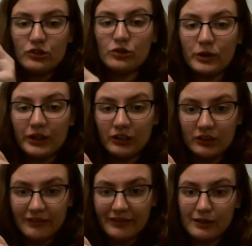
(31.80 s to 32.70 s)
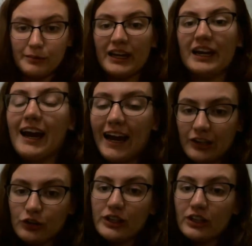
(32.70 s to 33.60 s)
to work along with me, and
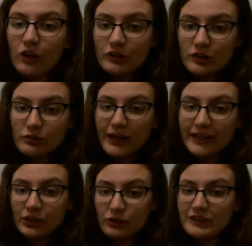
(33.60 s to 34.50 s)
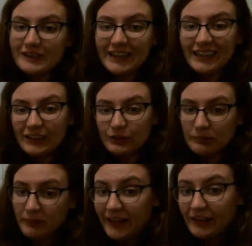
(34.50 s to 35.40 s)
you can also write notes in your
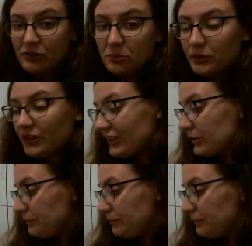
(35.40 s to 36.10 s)
math notebook.